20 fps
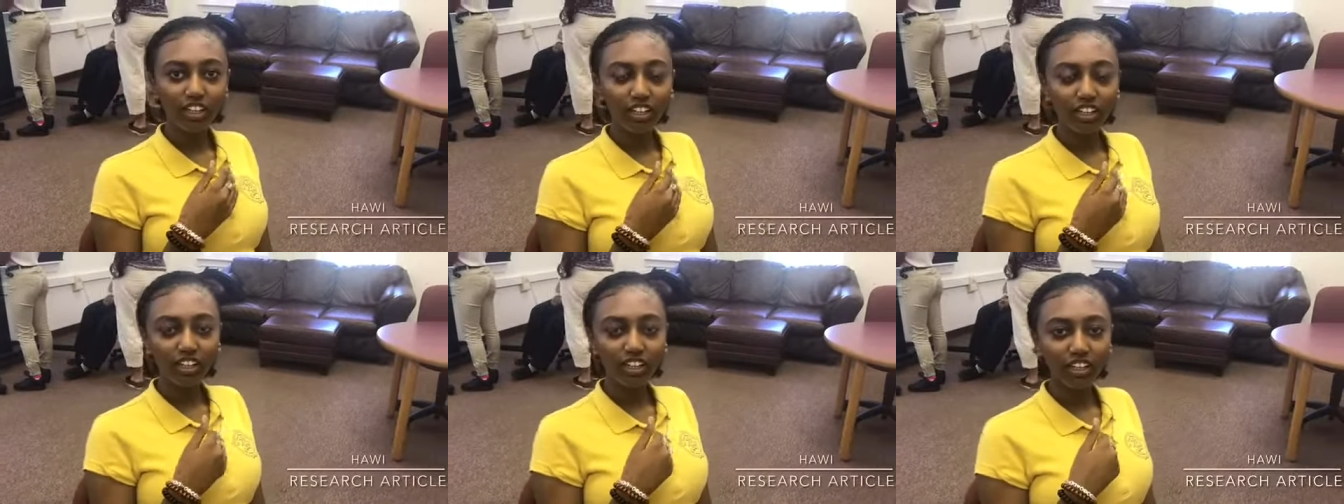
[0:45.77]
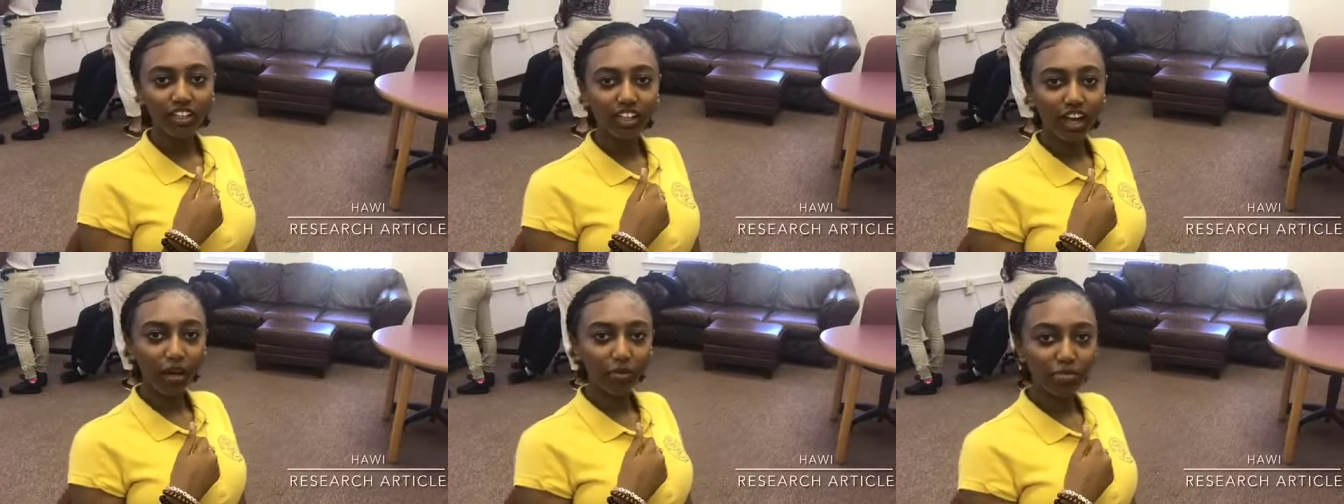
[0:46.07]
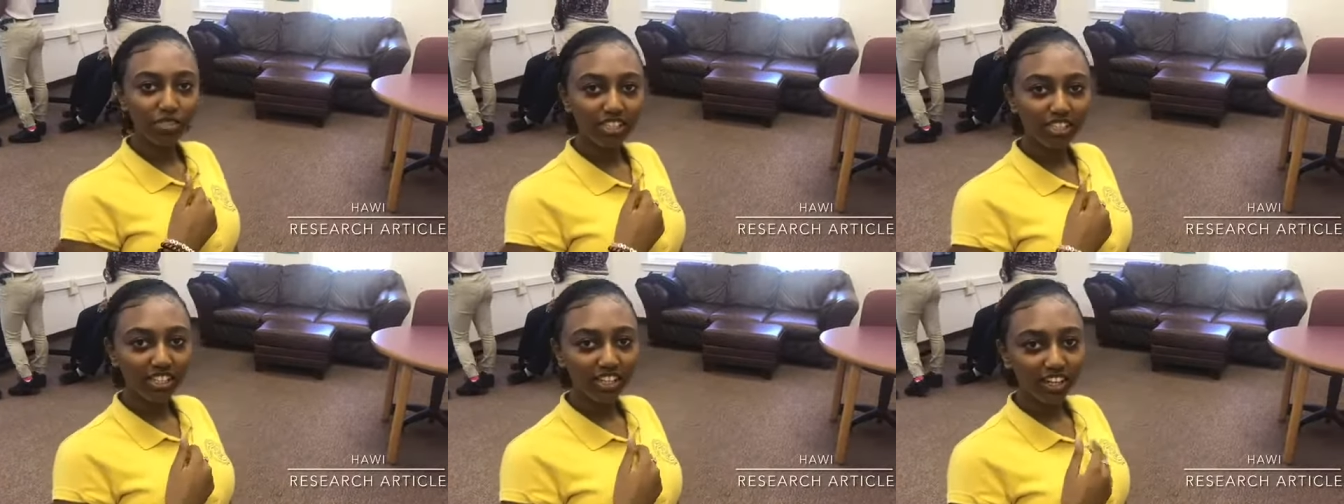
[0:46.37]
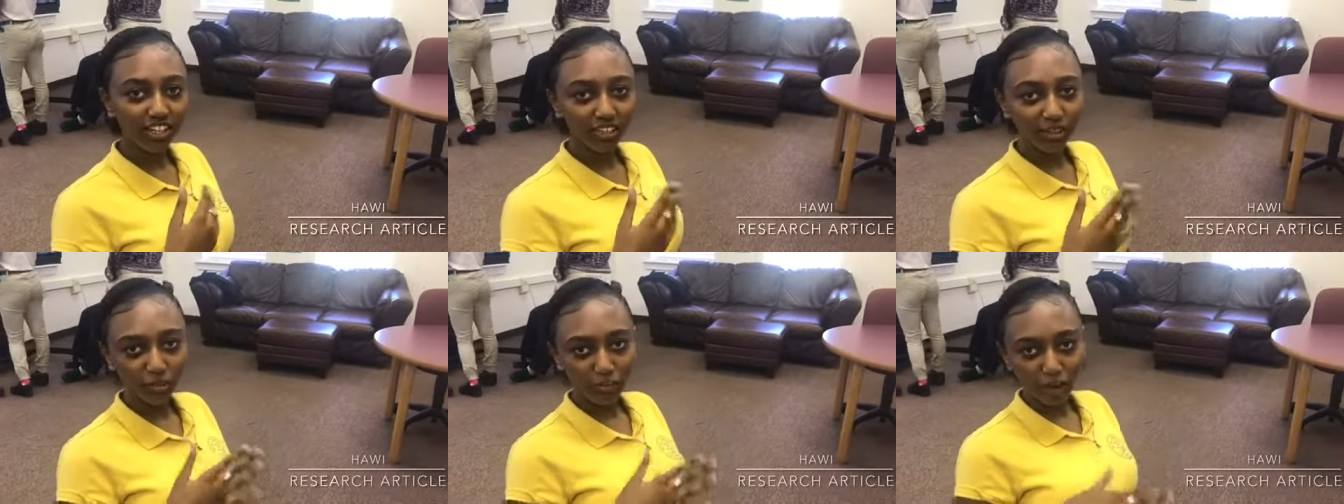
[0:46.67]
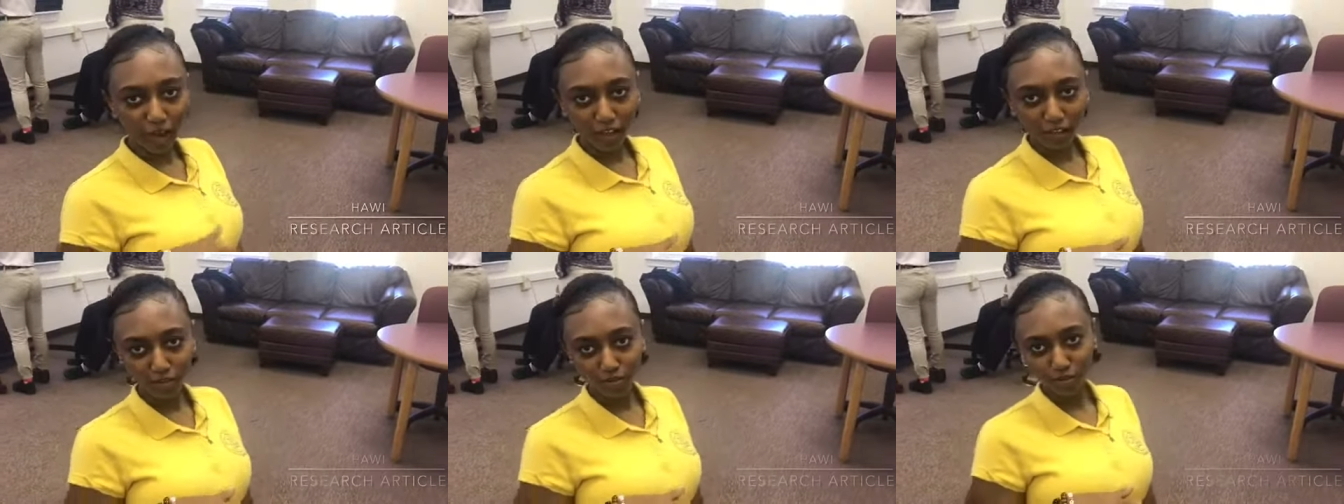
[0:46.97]
I'm a senior at the
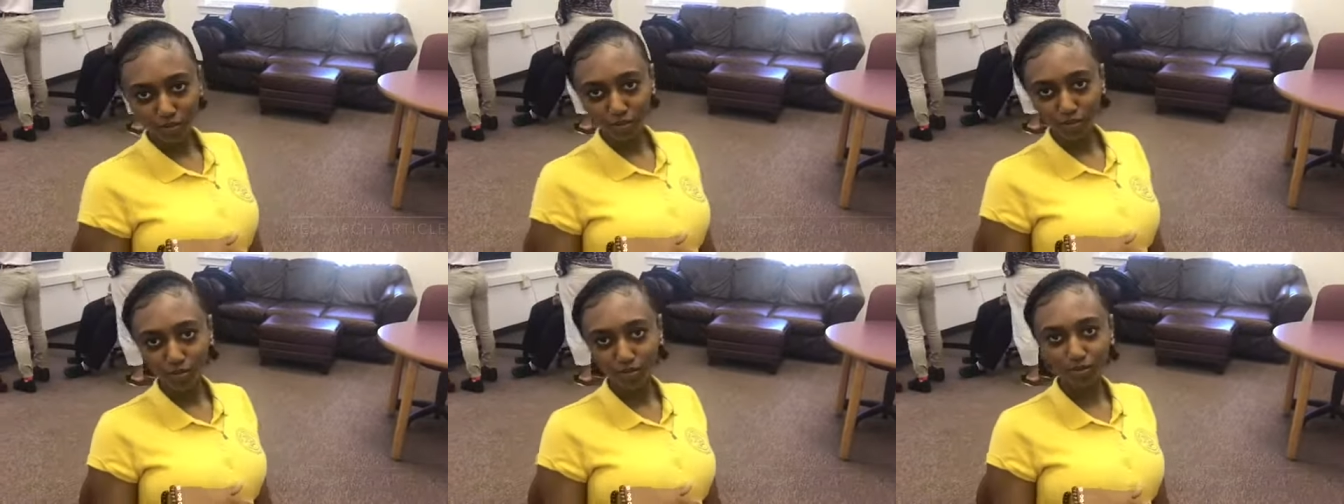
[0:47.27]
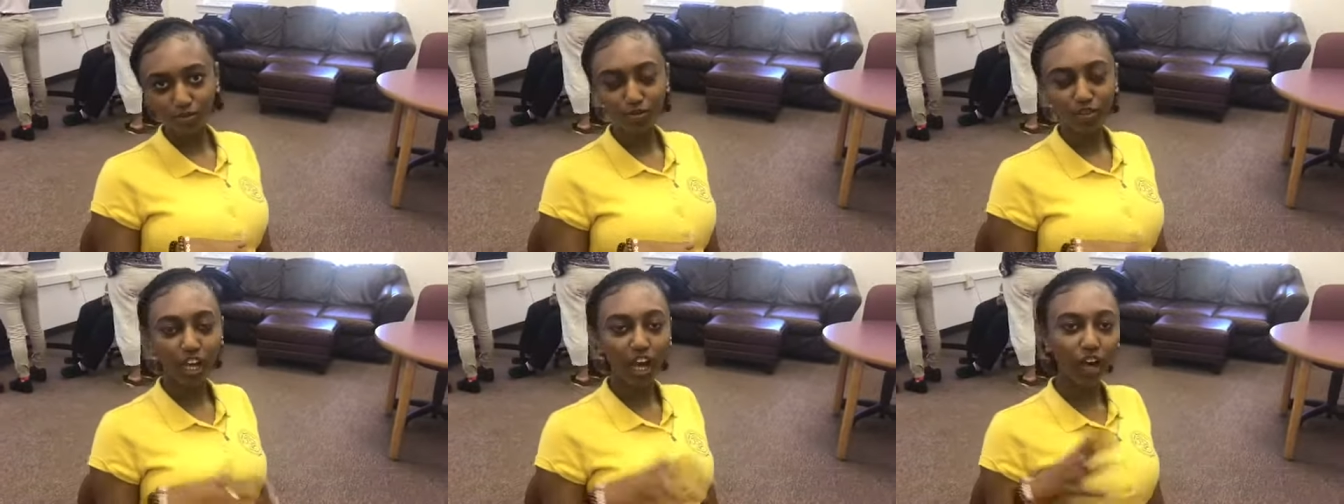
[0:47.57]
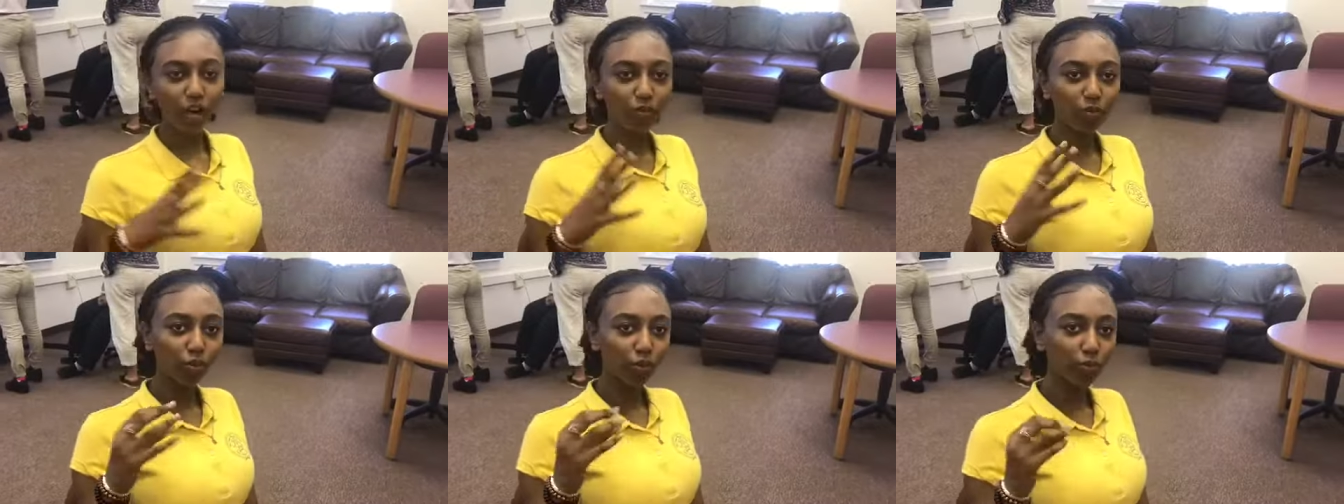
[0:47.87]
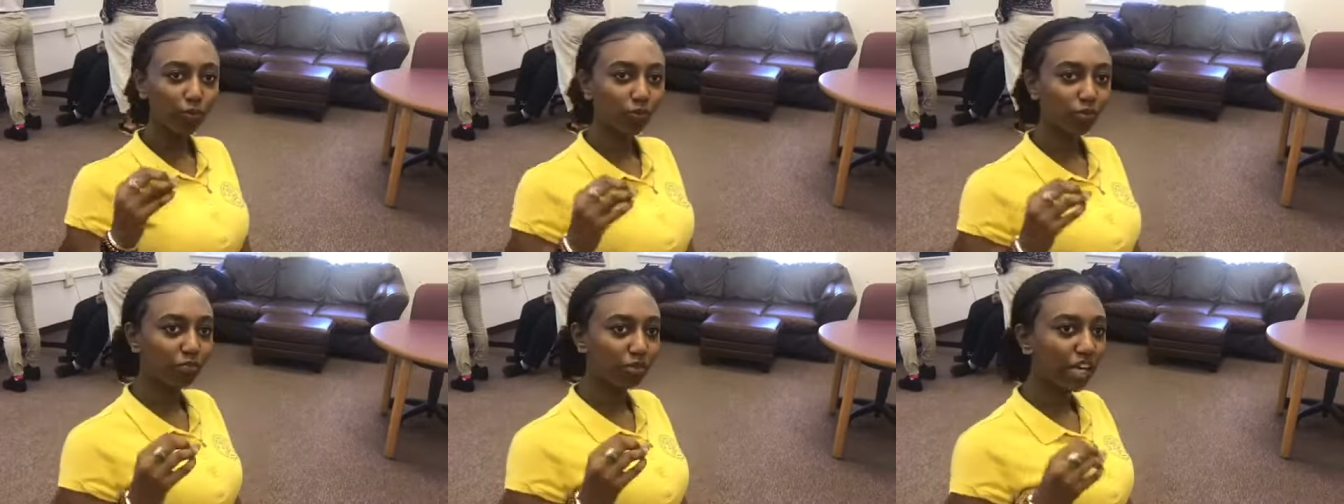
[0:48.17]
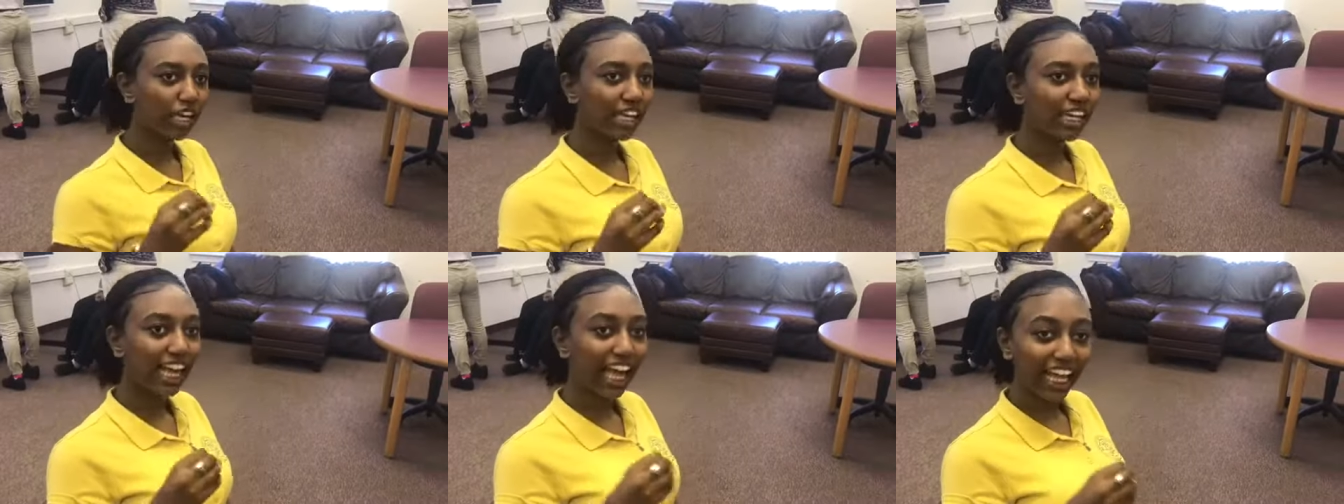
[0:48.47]
Piney Woods School. Now we're
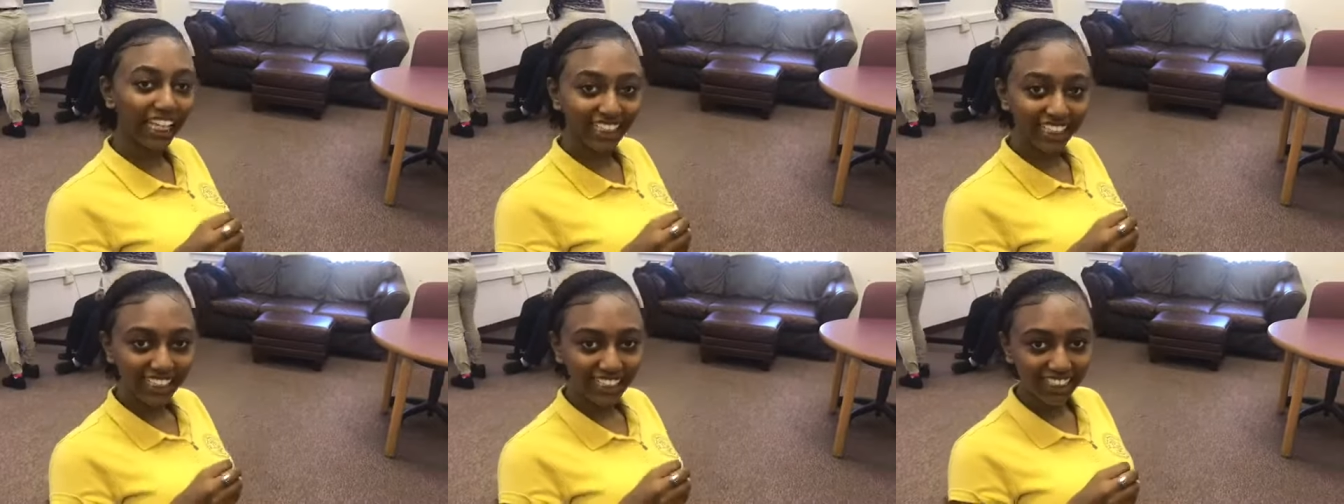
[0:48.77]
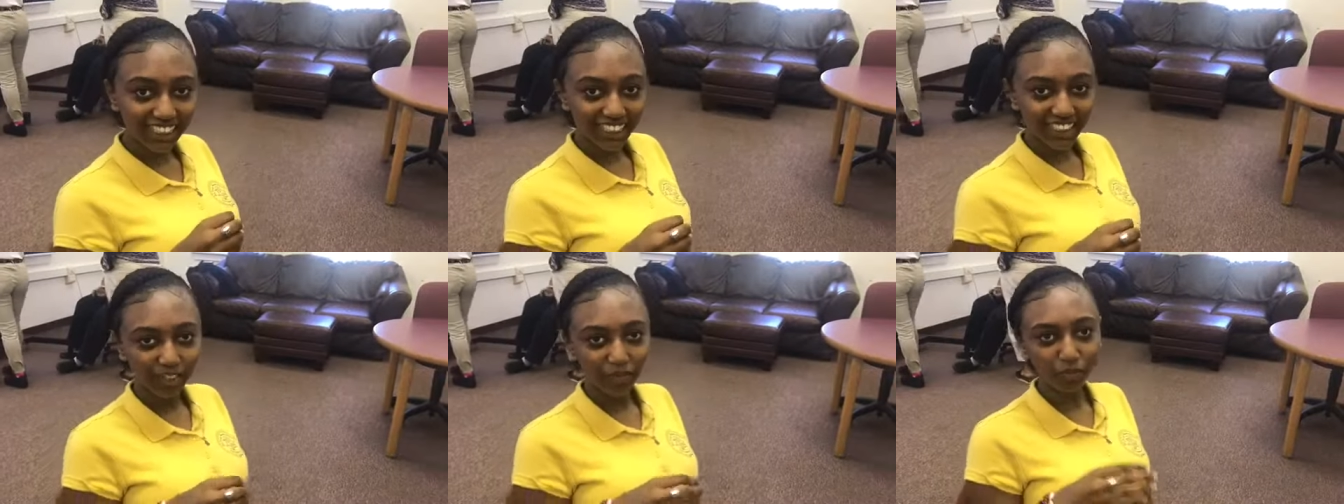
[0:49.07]
me and Nati.